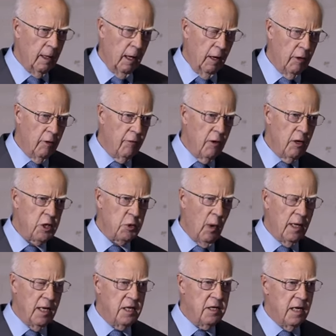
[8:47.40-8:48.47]
And the first
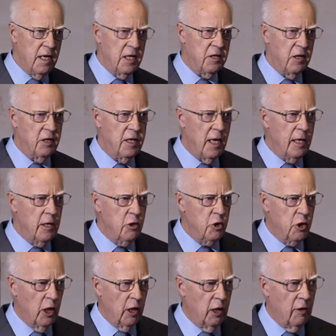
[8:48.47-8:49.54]
one is this, the
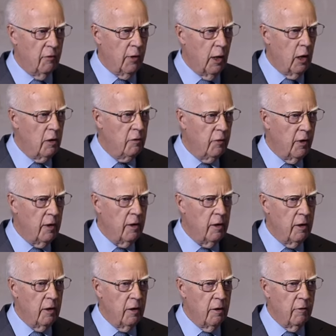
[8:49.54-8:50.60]
danger of
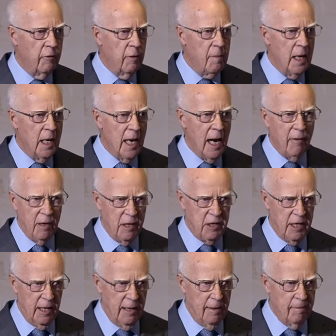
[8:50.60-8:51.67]

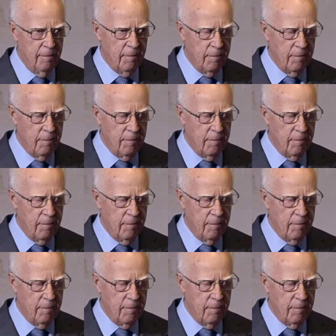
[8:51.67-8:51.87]
over-familiarity.